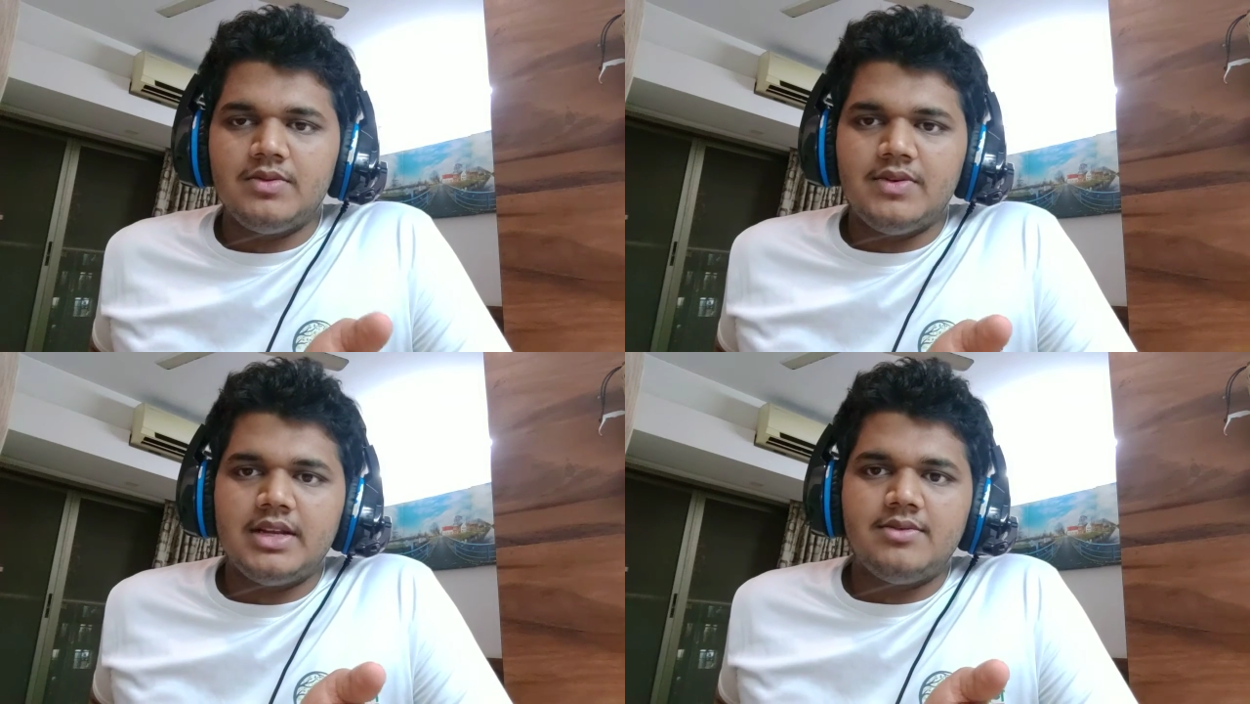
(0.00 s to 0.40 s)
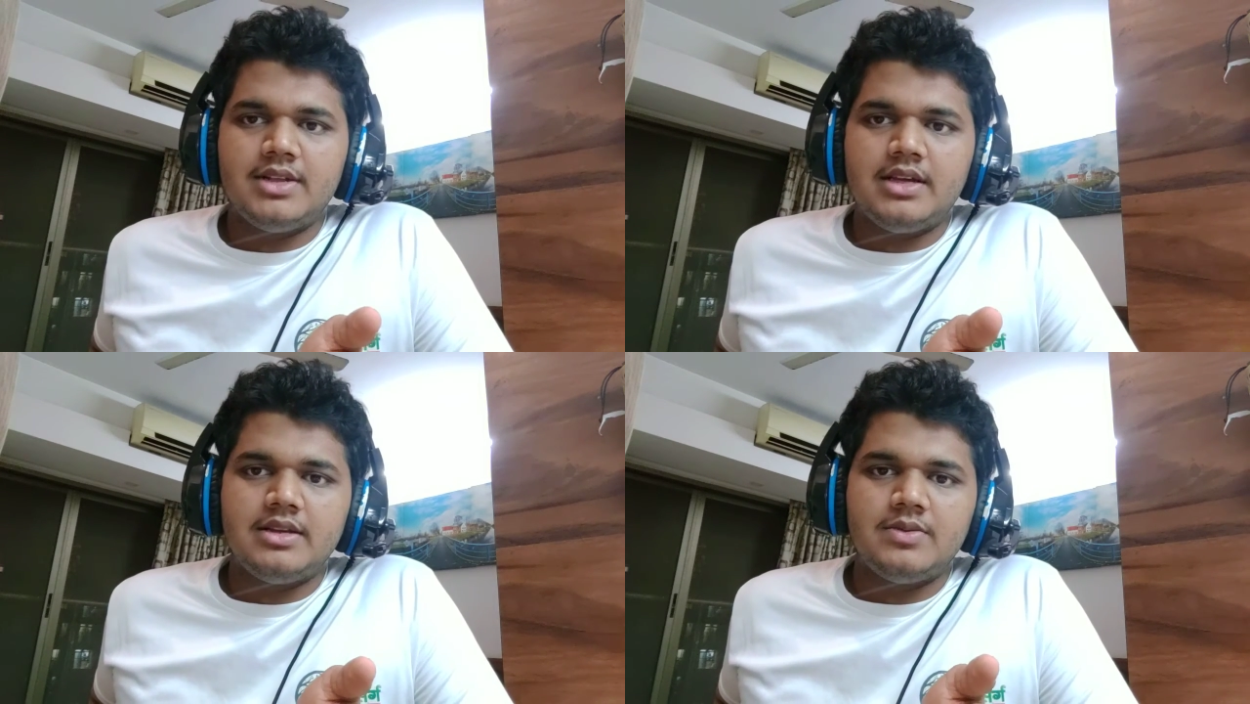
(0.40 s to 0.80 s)

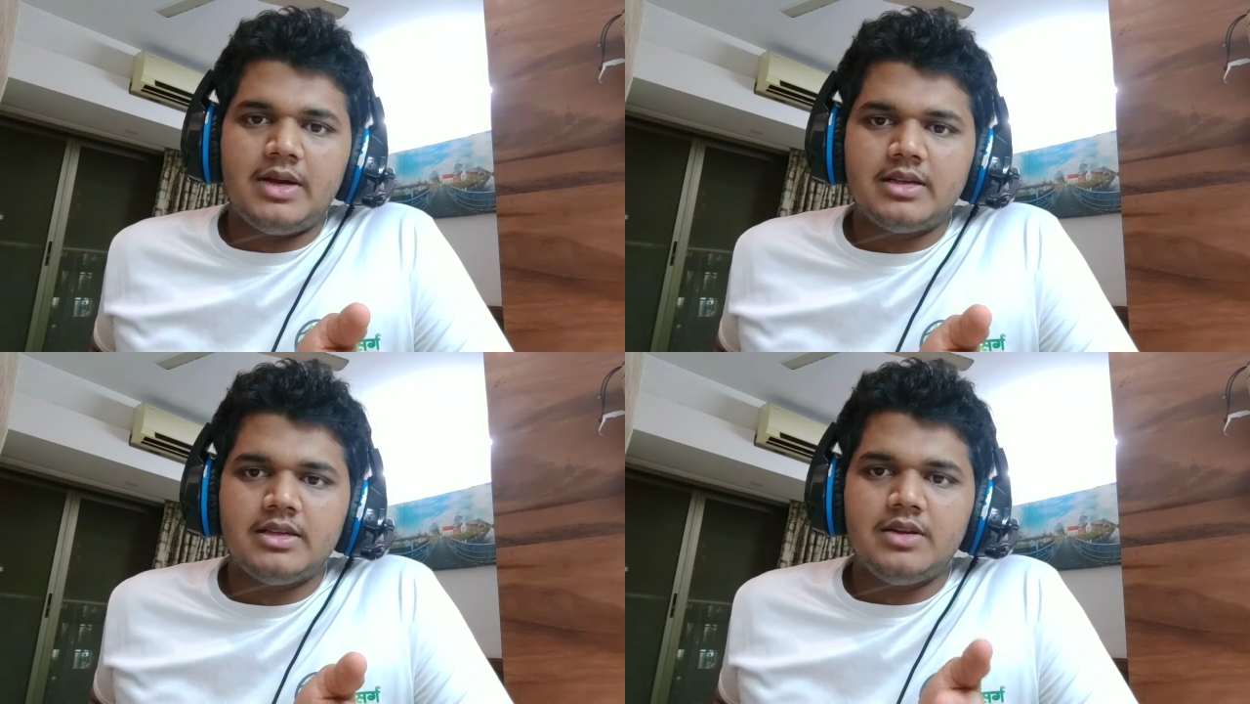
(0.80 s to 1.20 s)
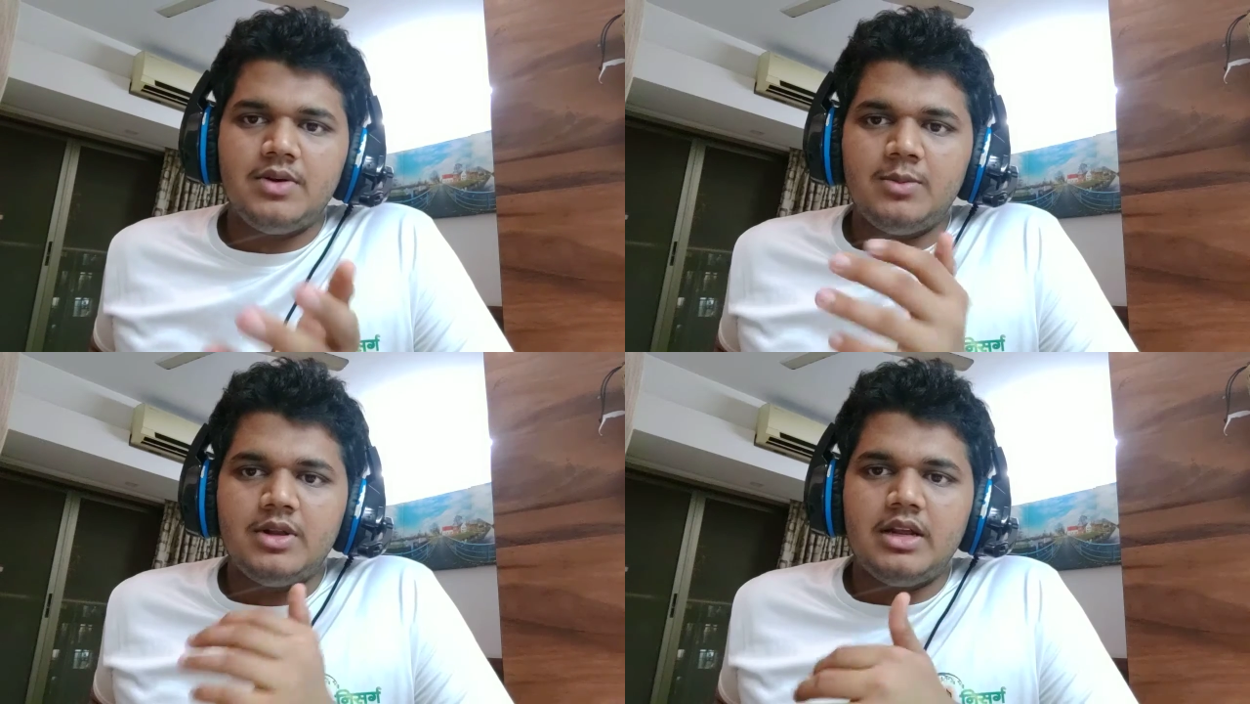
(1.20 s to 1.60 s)
whenever there is vaccine
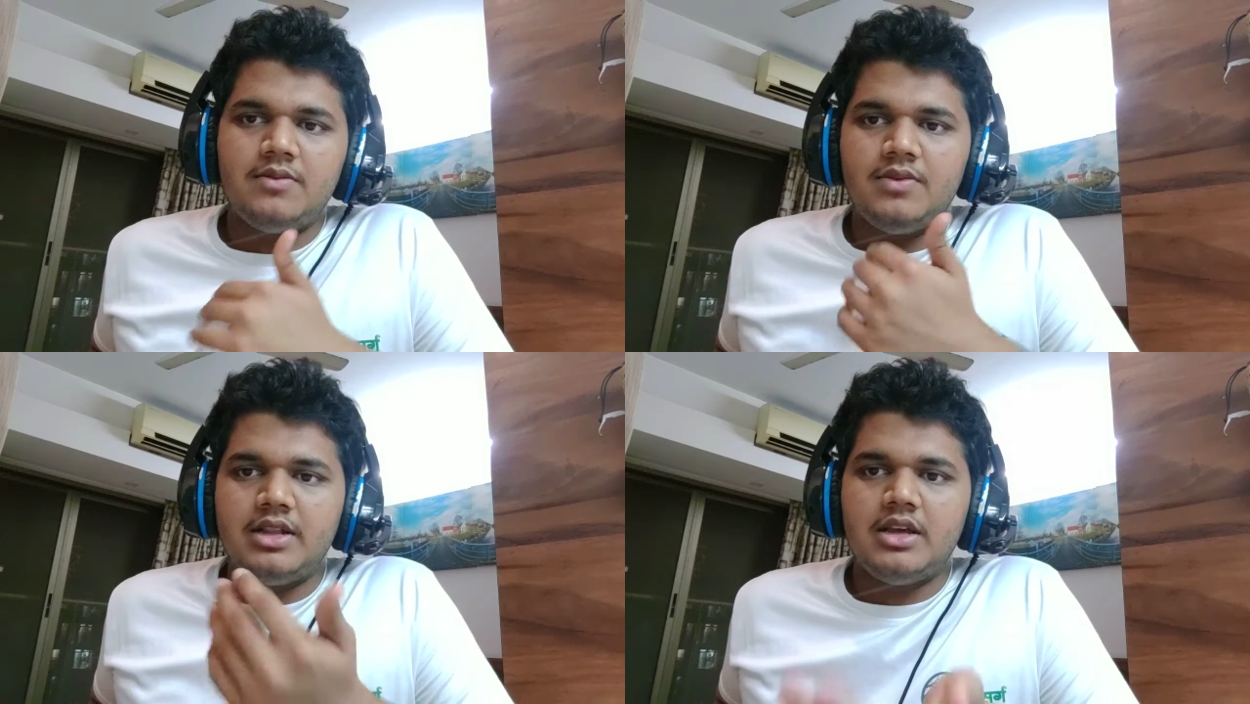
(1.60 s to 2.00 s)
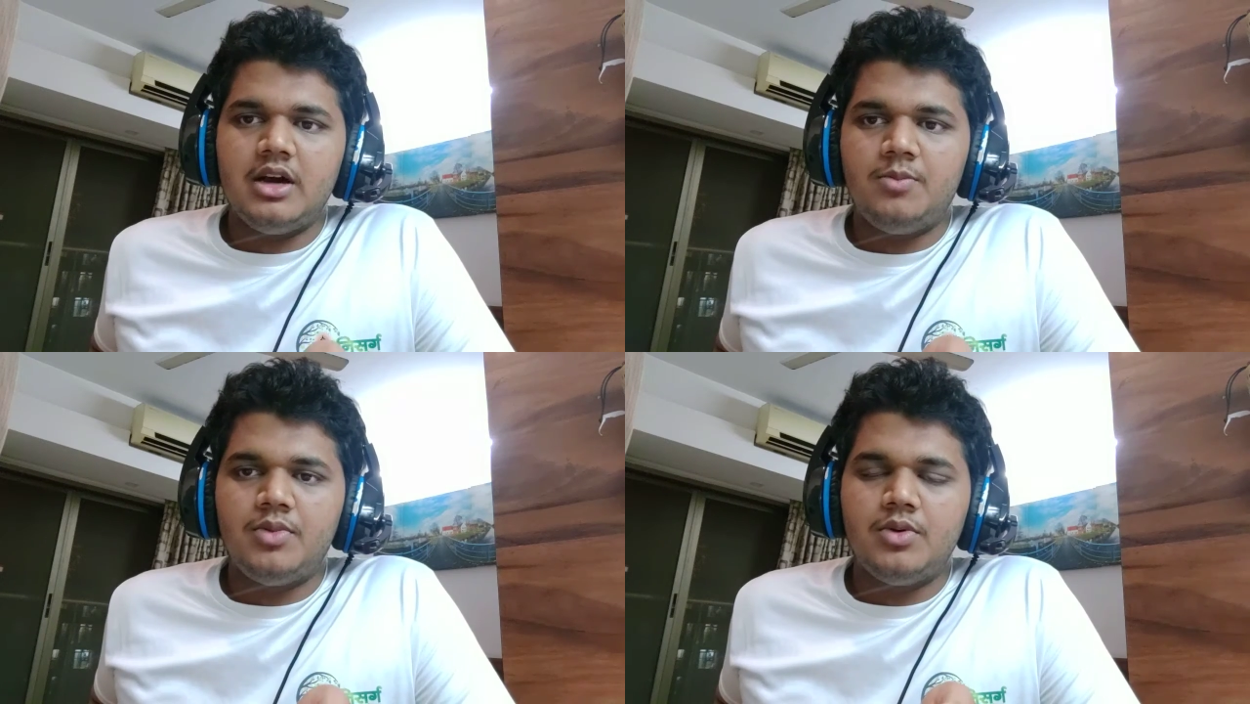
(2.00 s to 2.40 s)
available, and when they
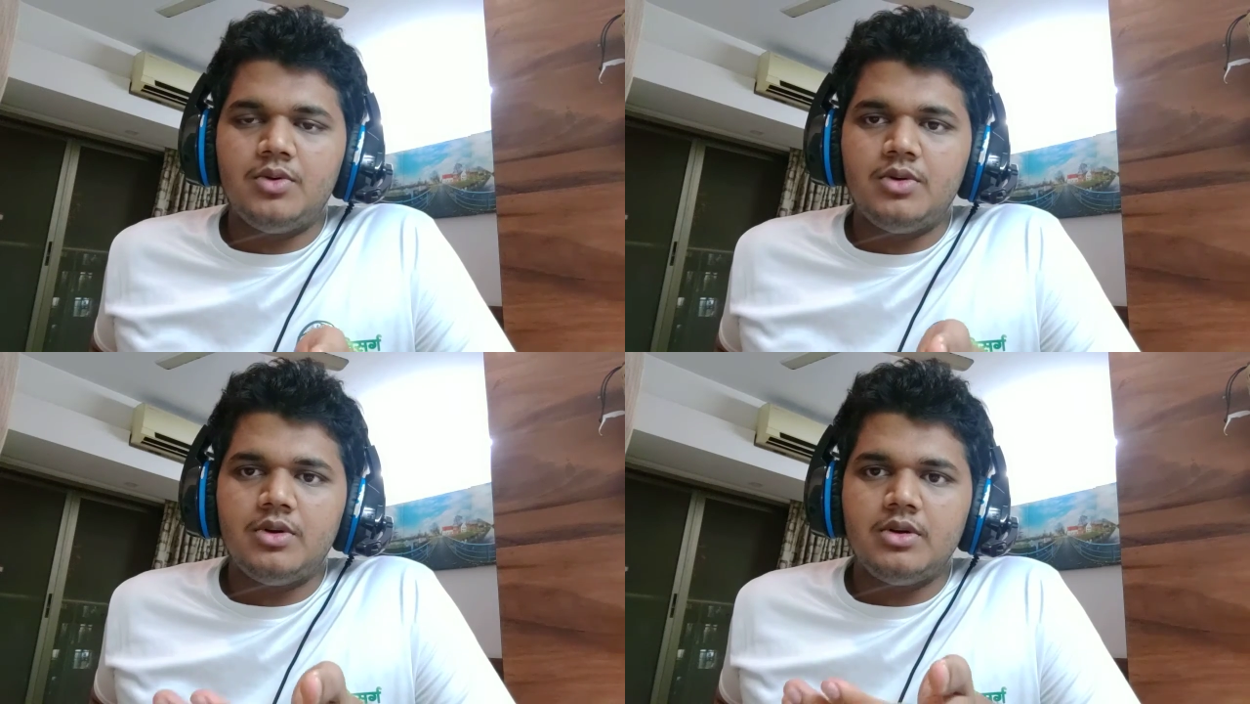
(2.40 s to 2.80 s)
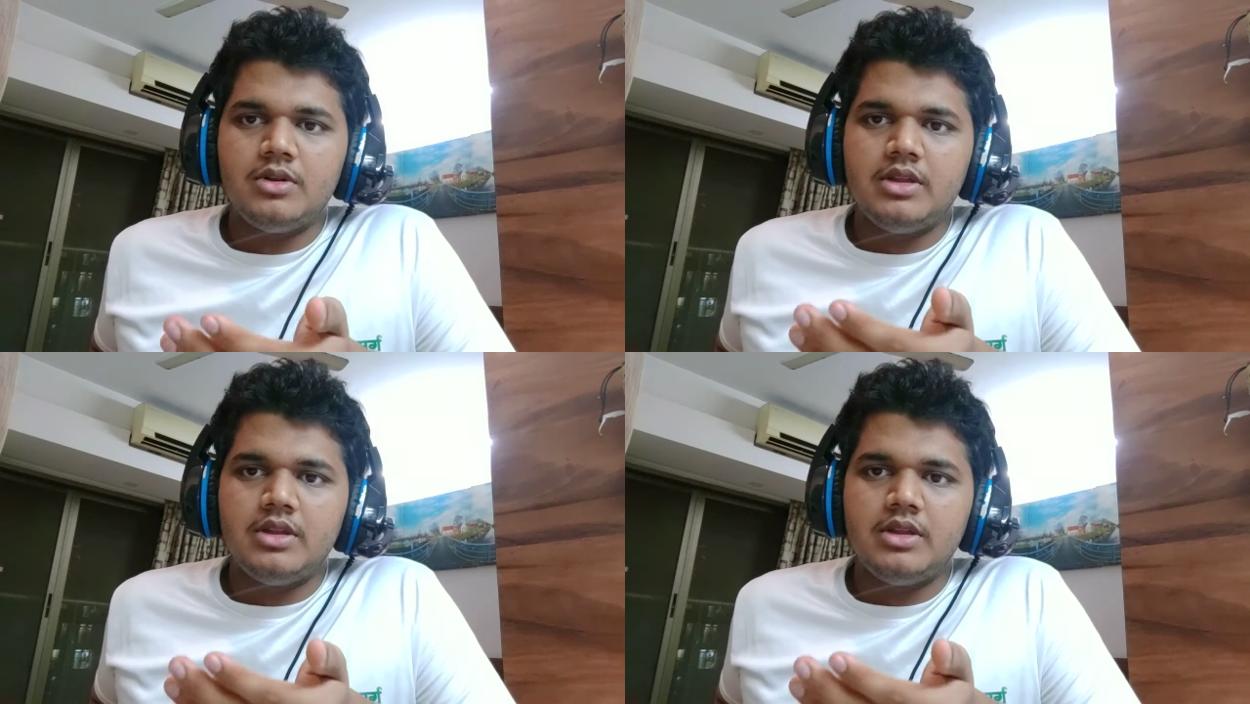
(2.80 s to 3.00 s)
upload